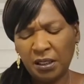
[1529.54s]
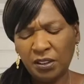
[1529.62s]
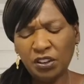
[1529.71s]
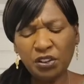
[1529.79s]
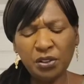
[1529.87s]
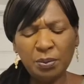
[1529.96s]

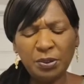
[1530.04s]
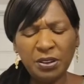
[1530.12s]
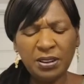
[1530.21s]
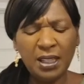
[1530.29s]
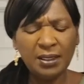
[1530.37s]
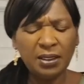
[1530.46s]
The scripture
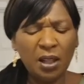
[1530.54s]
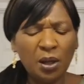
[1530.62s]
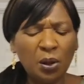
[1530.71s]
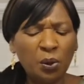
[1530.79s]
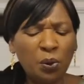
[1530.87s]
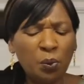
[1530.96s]
says,
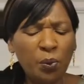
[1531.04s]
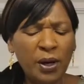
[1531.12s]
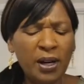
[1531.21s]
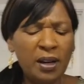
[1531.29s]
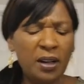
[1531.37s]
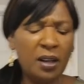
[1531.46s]

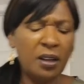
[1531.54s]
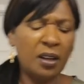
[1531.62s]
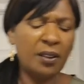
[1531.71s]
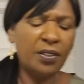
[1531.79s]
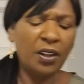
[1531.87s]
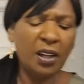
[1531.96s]
we're
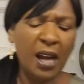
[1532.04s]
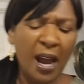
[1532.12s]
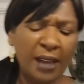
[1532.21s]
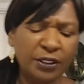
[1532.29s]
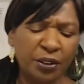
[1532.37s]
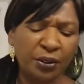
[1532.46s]
the
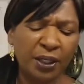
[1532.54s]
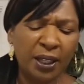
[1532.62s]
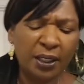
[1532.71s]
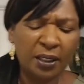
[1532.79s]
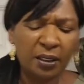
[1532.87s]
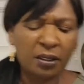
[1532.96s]
God
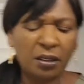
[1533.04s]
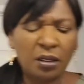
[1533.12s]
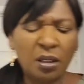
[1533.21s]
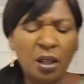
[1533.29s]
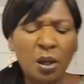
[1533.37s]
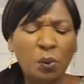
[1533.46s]
created.
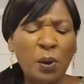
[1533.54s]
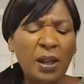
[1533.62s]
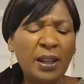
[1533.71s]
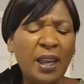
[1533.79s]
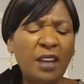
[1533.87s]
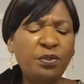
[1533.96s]

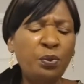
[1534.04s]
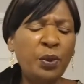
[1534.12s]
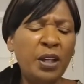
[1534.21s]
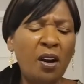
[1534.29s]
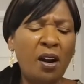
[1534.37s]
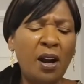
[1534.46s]
Well, if
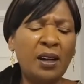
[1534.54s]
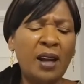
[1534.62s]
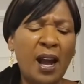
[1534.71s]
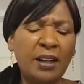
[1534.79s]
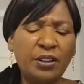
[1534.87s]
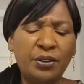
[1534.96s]
we are
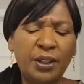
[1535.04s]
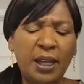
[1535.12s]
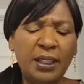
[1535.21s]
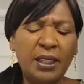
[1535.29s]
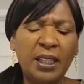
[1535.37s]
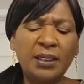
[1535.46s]
God
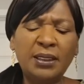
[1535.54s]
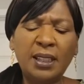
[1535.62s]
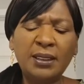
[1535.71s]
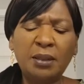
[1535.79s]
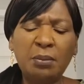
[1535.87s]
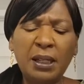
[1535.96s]
created, it
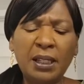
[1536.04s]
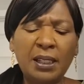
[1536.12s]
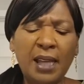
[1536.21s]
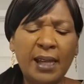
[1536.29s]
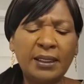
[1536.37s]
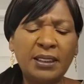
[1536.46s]
doesn't make a
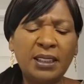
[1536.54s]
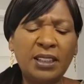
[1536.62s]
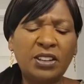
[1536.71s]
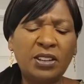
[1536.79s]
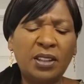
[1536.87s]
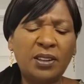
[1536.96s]
lot of
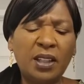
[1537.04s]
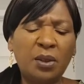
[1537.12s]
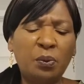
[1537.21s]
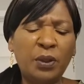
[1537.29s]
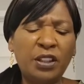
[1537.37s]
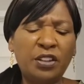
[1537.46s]
sense to
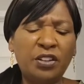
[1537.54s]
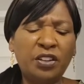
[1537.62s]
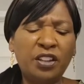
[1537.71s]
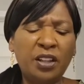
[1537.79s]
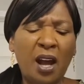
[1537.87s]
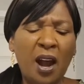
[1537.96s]
think we
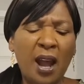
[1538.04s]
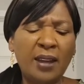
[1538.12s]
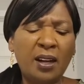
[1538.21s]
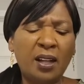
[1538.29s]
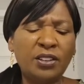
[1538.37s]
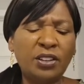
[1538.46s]
could
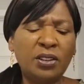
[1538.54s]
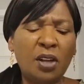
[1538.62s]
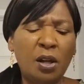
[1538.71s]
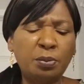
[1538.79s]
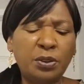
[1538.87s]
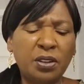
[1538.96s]
hire a
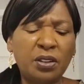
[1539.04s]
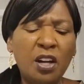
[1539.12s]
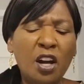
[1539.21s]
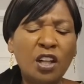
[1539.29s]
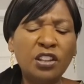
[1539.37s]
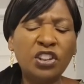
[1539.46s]
sculptor
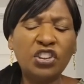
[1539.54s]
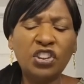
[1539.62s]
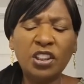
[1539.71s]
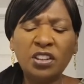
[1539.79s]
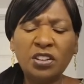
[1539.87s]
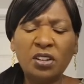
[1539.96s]
to
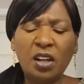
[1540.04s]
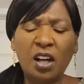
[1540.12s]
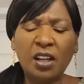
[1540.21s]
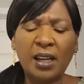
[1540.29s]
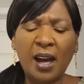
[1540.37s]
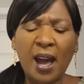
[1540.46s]
chisel
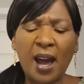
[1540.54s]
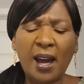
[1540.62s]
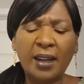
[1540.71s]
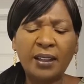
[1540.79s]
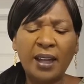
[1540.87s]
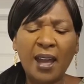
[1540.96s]
a
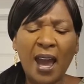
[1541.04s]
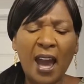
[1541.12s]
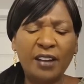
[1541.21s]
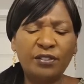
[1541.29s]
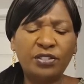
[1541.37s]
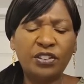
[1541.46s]
God
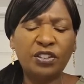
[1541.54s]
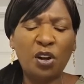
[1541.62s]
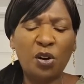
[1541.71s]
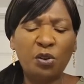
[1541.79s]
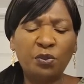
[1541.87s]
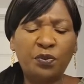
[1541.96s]
out of
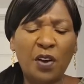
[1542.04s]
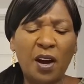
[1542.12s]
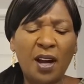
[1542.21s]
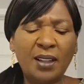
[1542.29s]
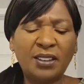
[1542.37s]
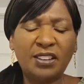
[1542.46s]
stone for
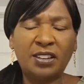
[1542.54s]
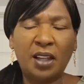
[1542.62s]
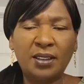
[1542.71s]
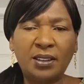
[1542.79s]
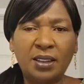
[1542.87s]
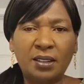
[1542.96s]
us,
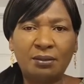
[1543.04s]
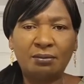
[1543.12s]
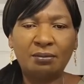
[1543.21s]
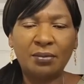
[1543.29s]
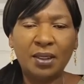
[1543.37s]
does it?